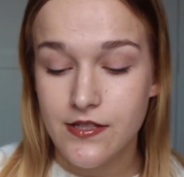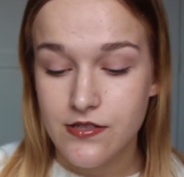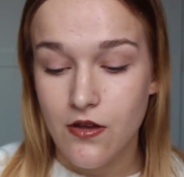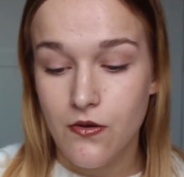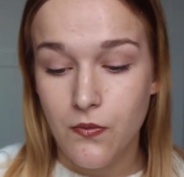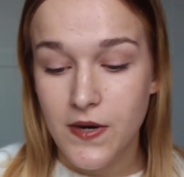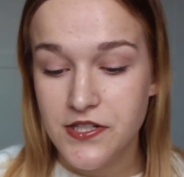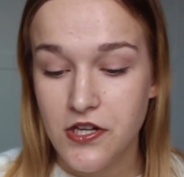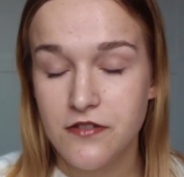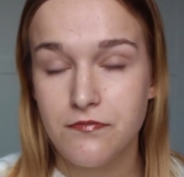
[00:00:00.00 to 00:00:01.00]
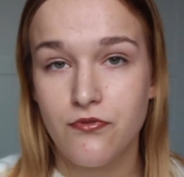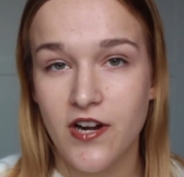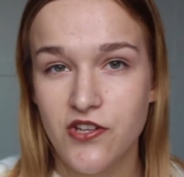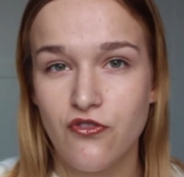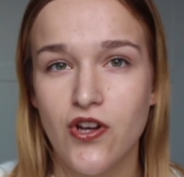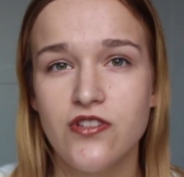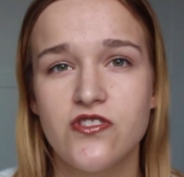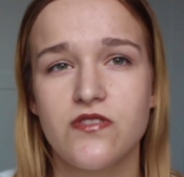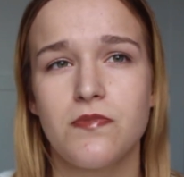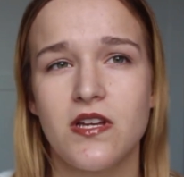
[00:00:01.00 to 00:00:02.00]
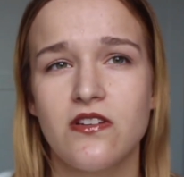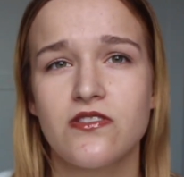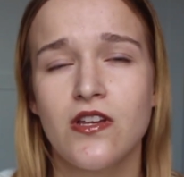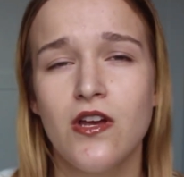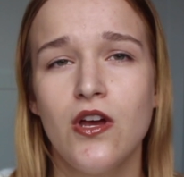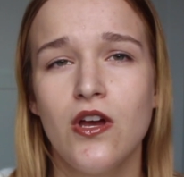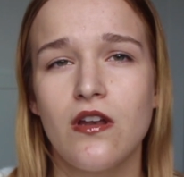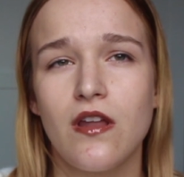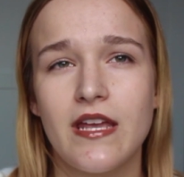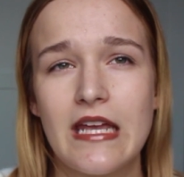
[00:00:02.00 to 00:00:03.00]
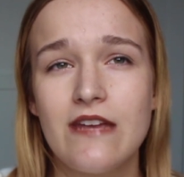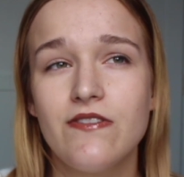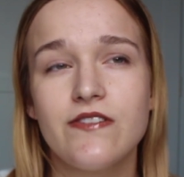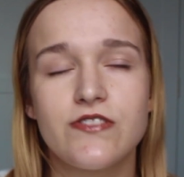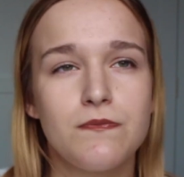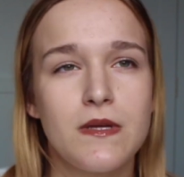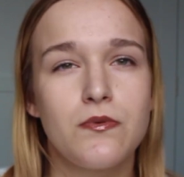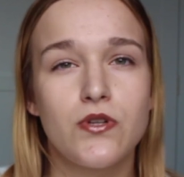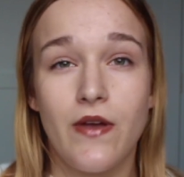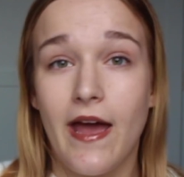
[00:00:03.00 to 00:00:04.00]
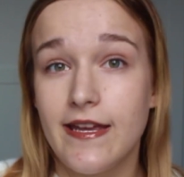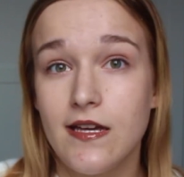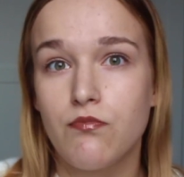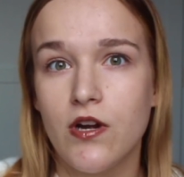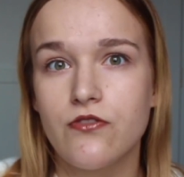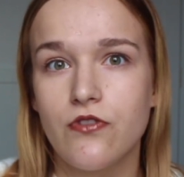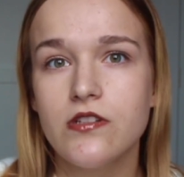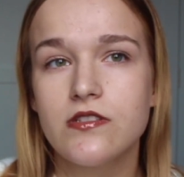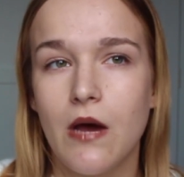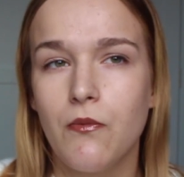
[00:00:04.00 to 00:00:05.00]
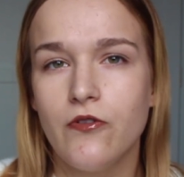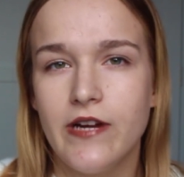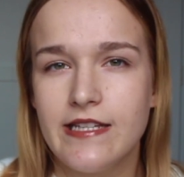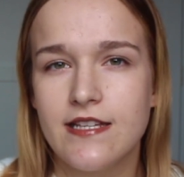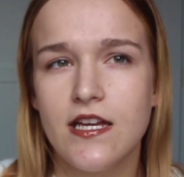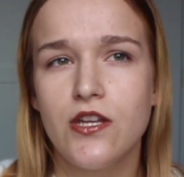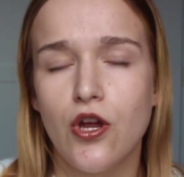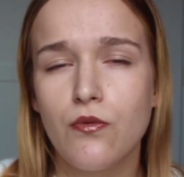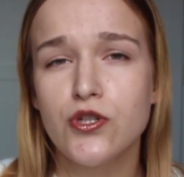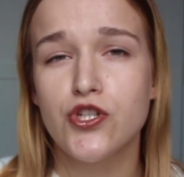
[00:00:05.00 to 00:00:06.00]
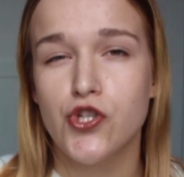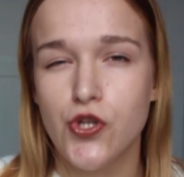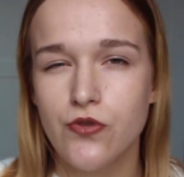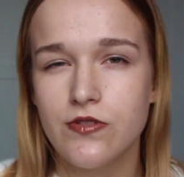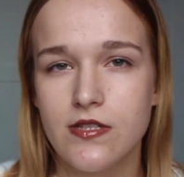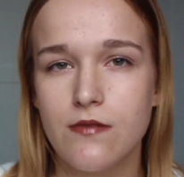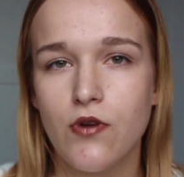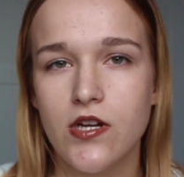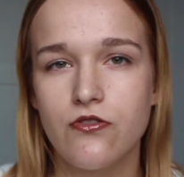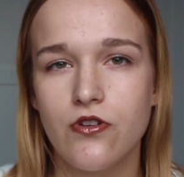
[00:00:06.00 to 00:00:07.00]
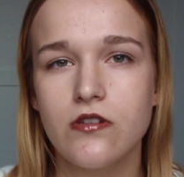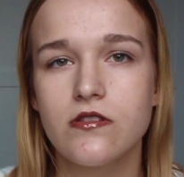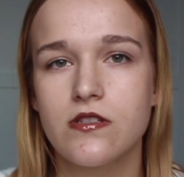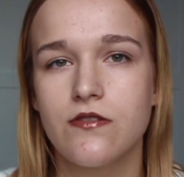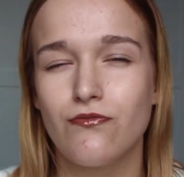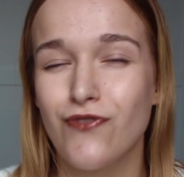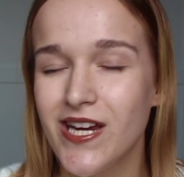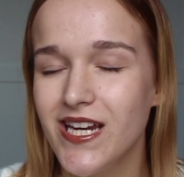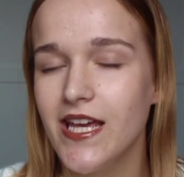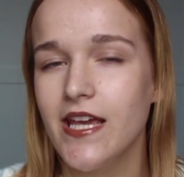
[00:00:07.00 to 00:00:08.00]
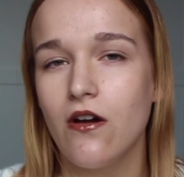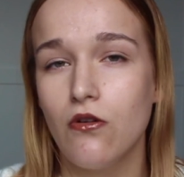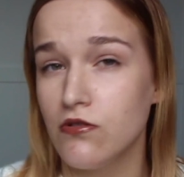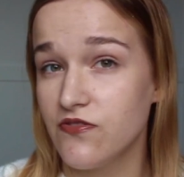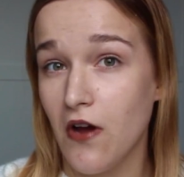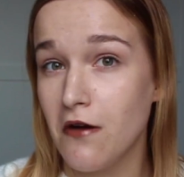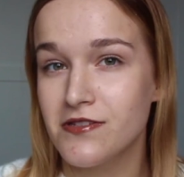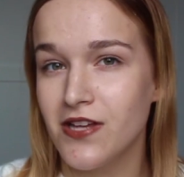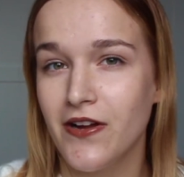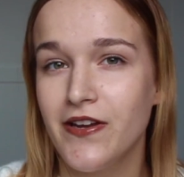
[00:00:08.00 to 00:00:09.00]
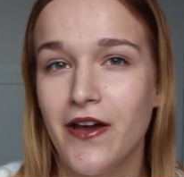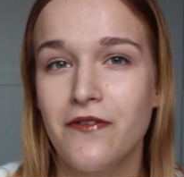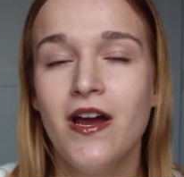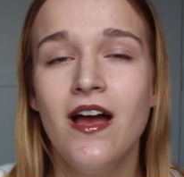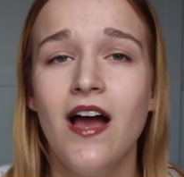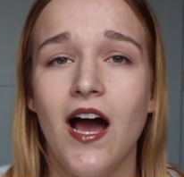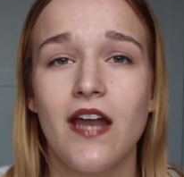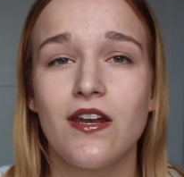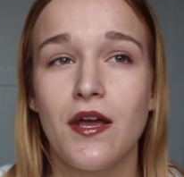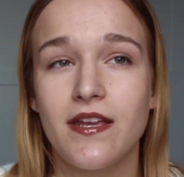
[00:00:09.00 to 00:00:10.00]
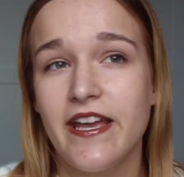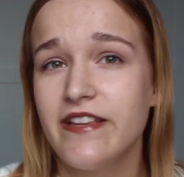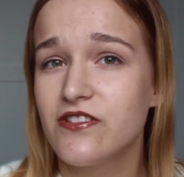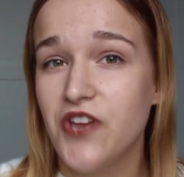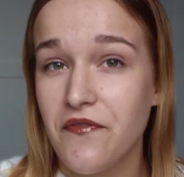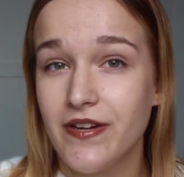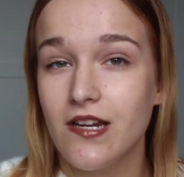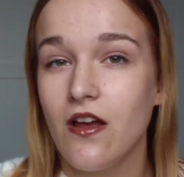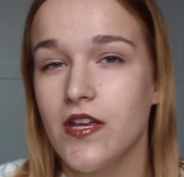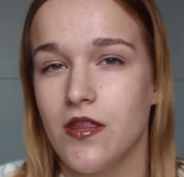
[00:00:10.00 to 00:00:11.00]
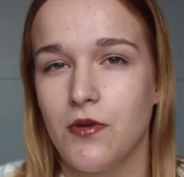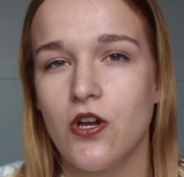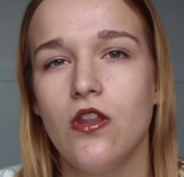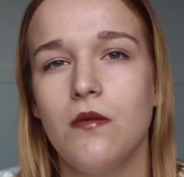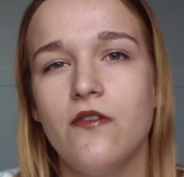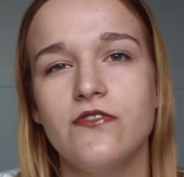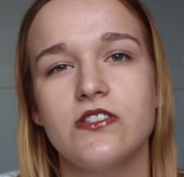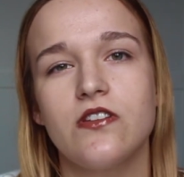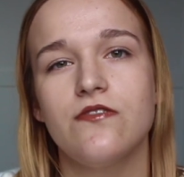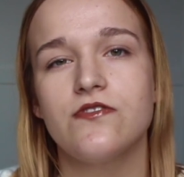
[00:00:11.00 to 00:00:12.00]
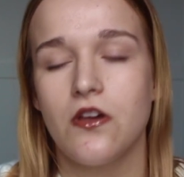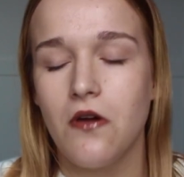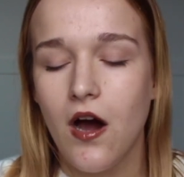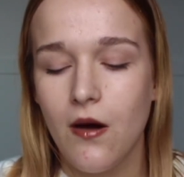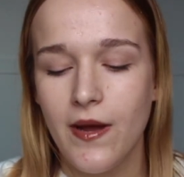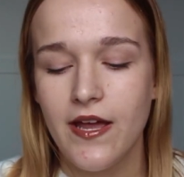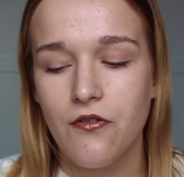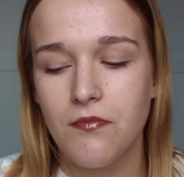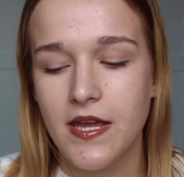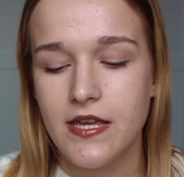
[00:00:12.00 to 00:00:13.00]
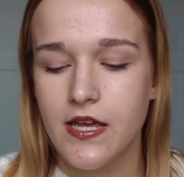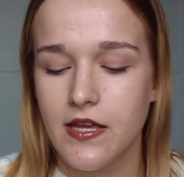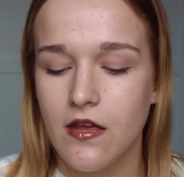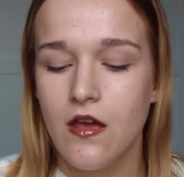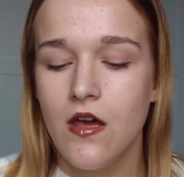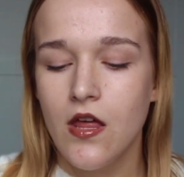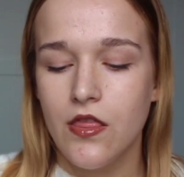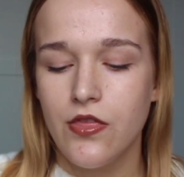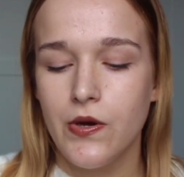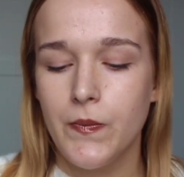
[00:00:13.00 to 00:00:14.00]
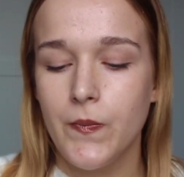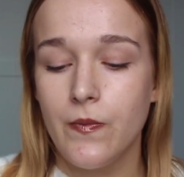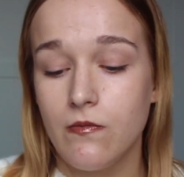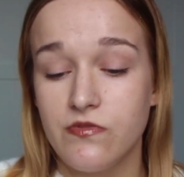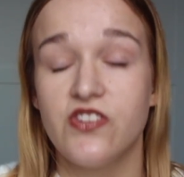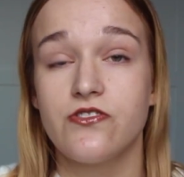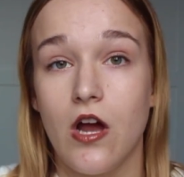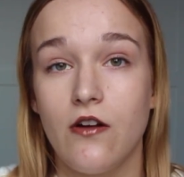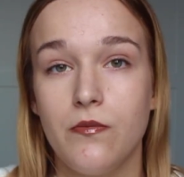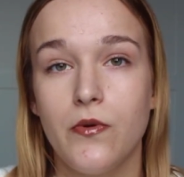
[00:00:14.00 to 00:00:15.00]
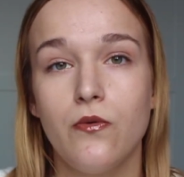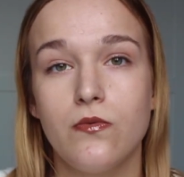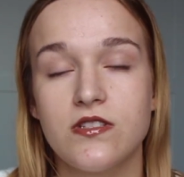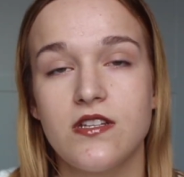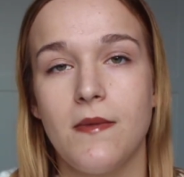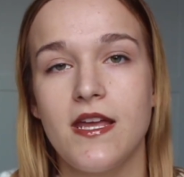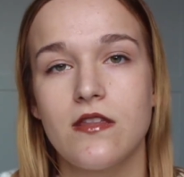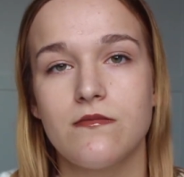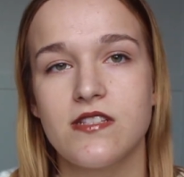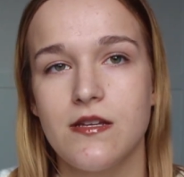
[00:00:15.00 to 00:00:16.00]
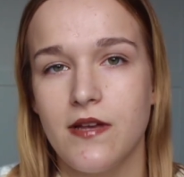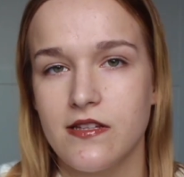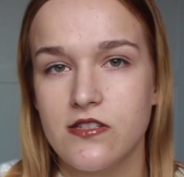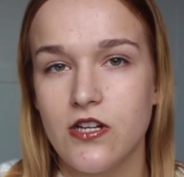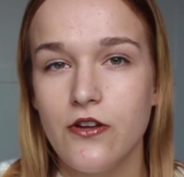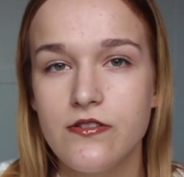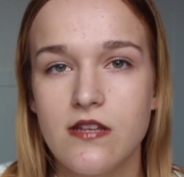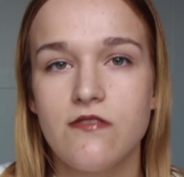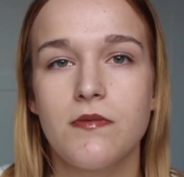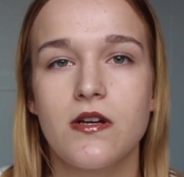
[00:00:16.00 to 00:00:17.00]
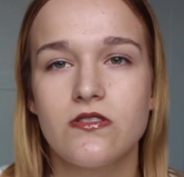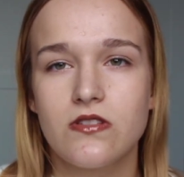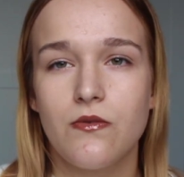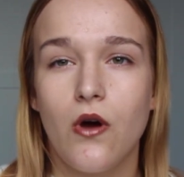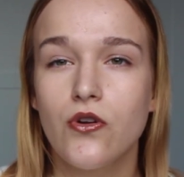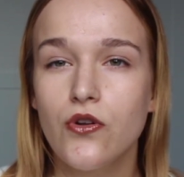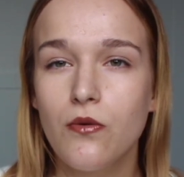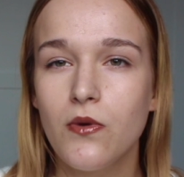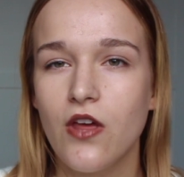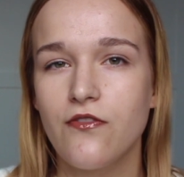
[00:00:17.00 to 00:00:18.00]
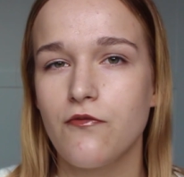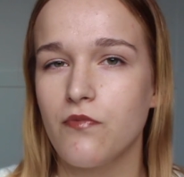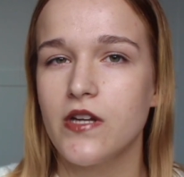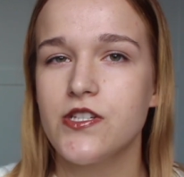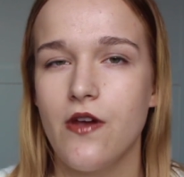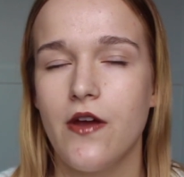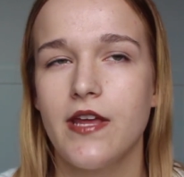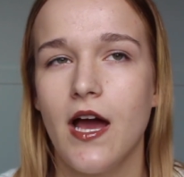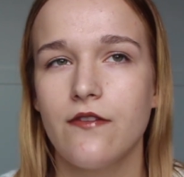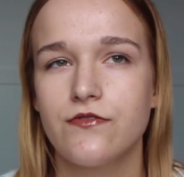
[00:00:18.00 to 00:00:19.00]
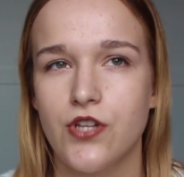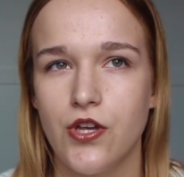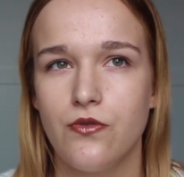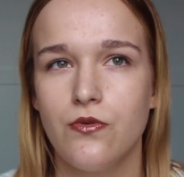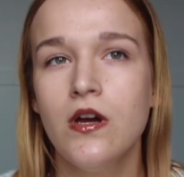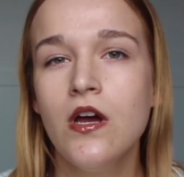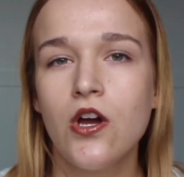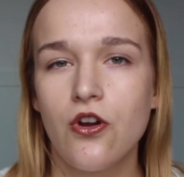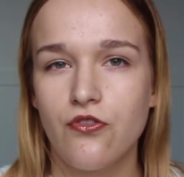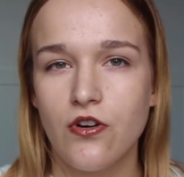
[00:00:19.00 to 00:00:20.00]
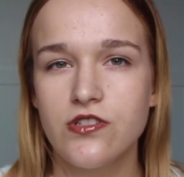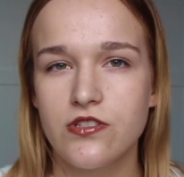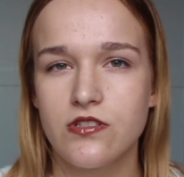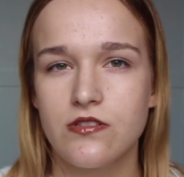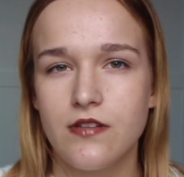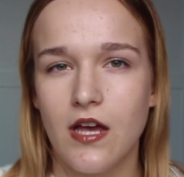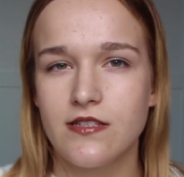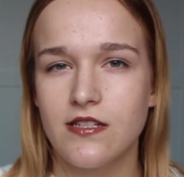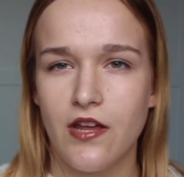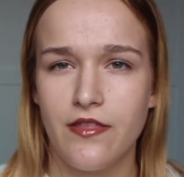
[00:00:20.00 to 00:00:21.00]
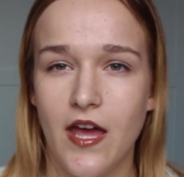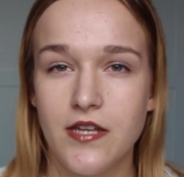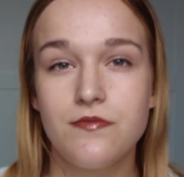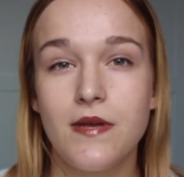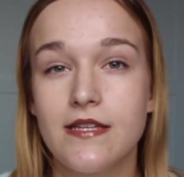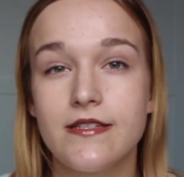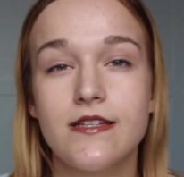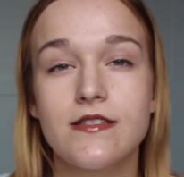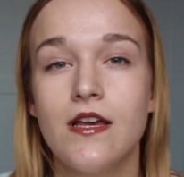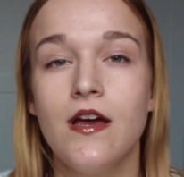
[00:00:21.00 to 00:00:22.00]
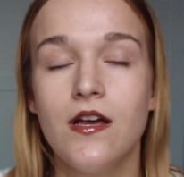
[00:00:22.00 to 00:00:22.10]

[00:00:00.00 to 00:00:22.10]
So we chose bread crusts because like even if some people don't hate a bread crust and will eat it, no one chooses a bread crust really, or as far as I know, and like kids don't really like them and cut them off and stuff. So our way of making them desirable was to make them seem exclusive, because on a normal loaf of bread you only have 2 crusts, as in like the end pieces.